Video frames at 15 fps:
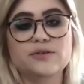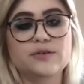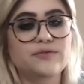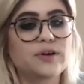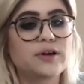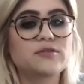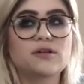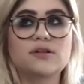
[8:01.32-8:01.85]
a
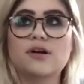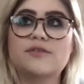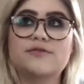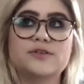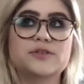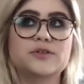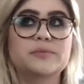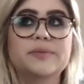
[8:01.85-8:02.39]
federal
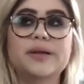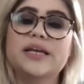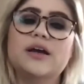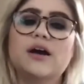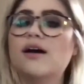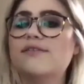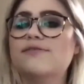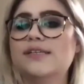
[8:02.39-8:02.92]
office or many
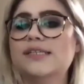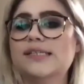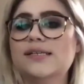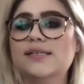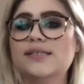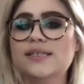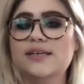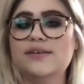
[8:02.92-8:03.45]

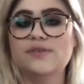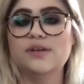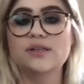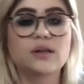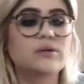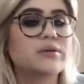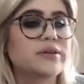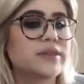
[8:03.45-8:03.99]
offices, even
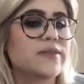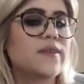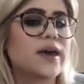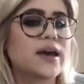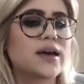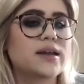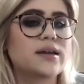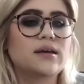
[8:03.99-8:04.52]
lower than
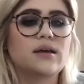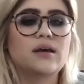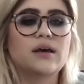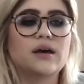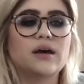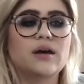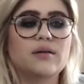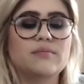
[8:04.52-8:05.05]
that,
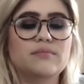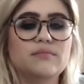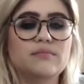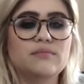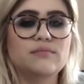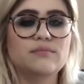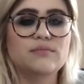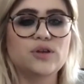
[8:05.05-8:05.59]

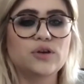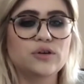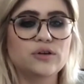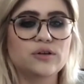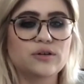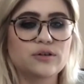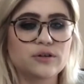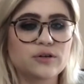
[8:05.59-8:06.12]

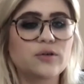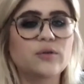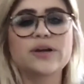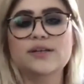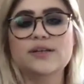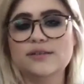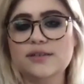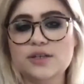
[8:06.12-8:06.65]

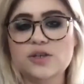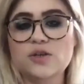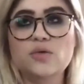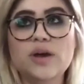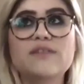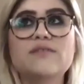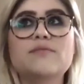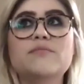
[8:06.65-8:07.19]
you
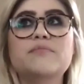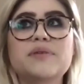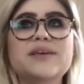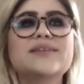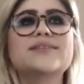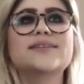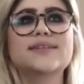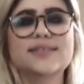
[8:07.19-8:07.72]
can be
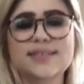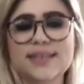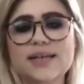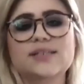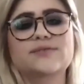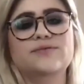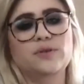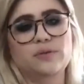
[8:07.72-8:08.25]

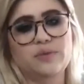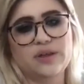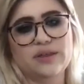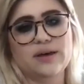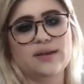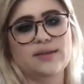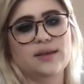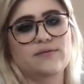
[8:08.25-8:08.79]
successful with
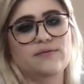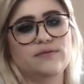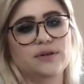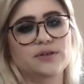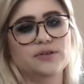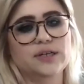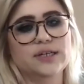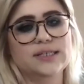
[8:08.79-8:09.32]
online
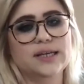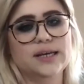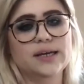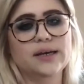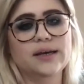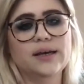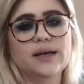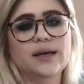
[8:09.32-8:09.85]

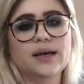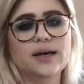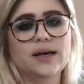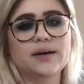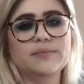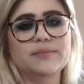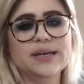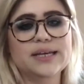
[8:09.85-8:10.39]
fundraising.
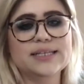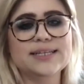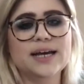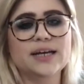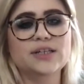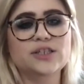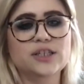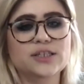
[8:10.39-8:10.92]
It's
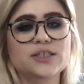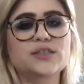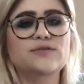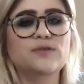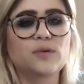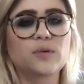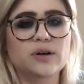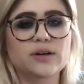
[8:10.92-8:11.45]
not just
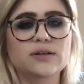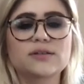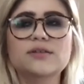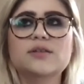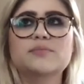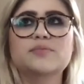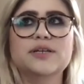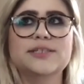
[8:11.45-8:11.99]
for
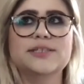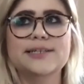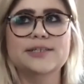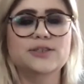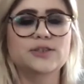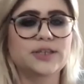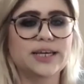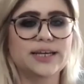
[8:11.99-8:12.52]
the
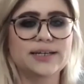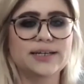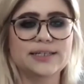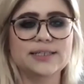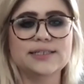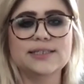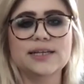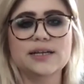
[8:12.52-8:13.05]
presidential
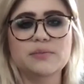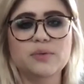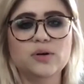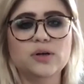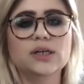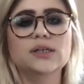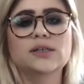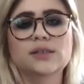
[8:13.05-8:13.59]
candidates
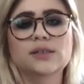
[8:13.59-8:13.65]
anymore.